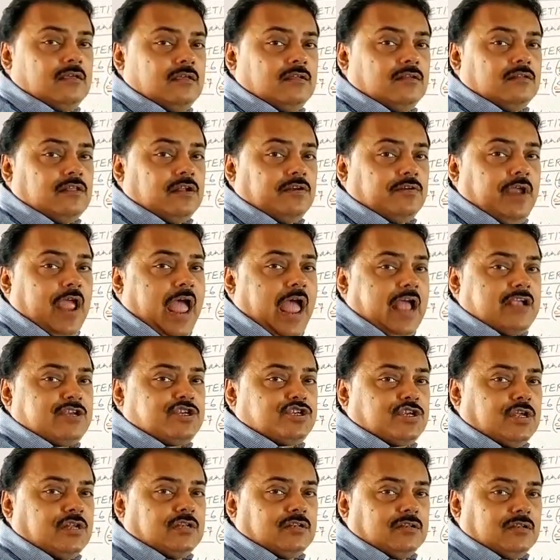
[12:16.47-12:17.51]
The
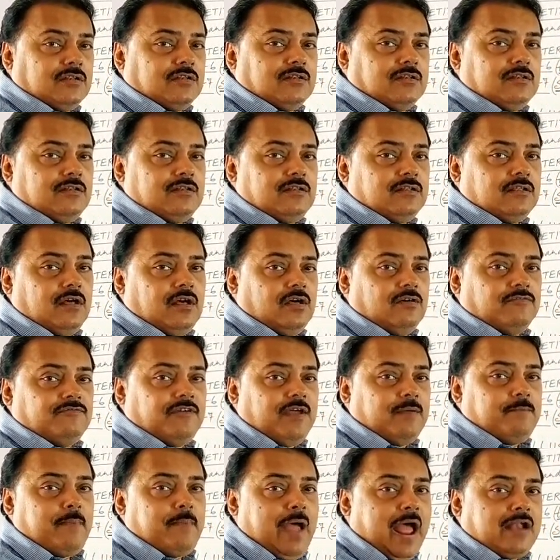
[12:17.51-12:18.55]
reaction
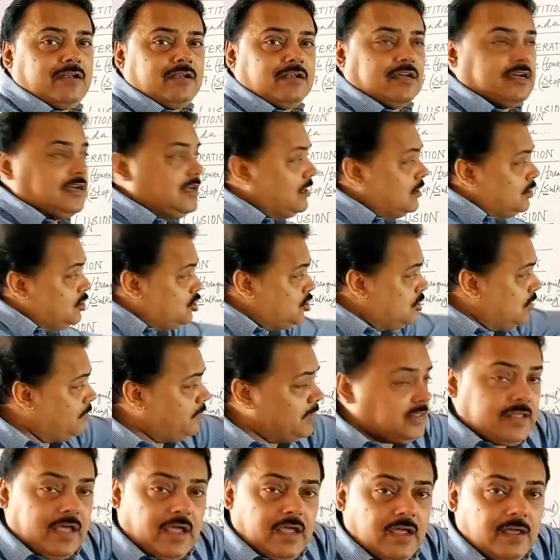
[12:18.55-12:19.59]
of Amanda should have
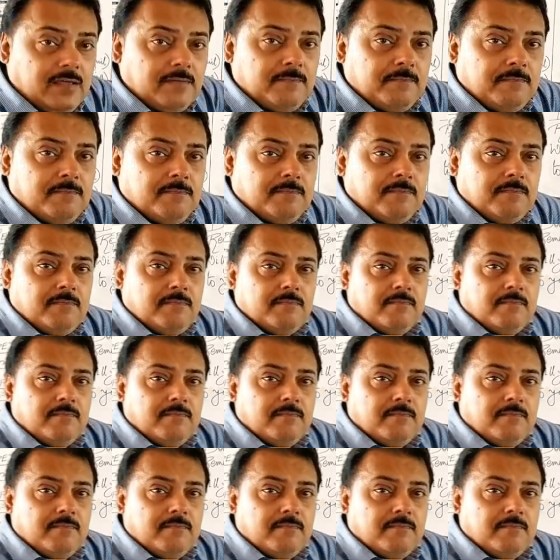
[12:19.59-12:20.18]
been there.